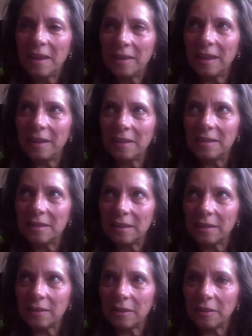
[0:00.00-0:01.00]
That is,
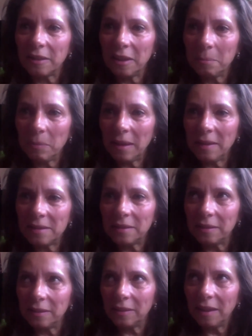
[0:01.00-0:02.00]
it means
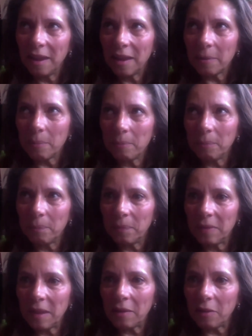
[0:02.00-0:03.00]
that
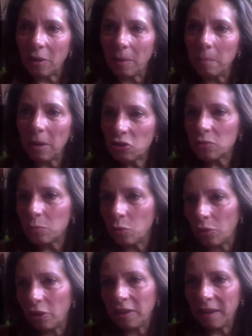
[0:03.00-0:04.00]
there are much
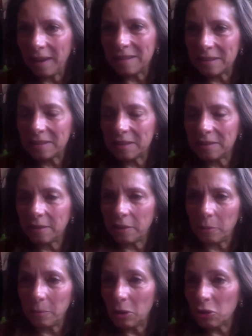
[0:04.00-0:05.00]
more cases,
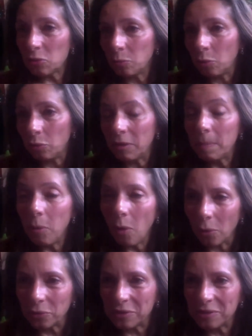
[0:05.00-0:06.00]
there are much more
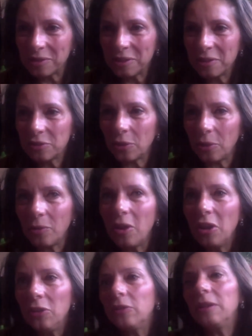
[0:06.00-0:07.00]
reports.
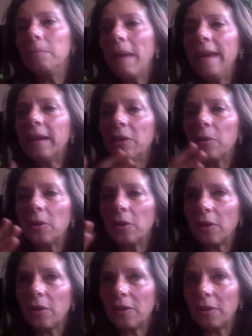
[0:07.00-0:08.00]
So you can make
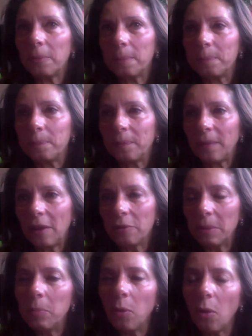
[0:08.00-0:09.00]
a
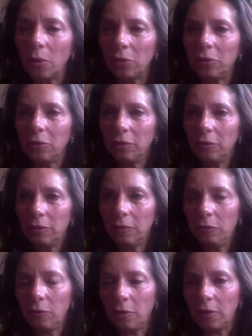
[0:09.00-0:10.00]
report
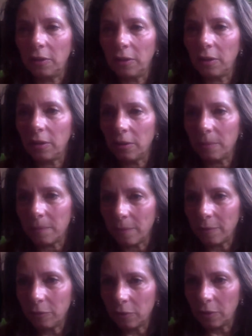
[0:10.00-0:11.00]
for
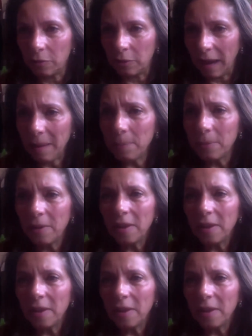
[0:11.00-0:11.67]
a rape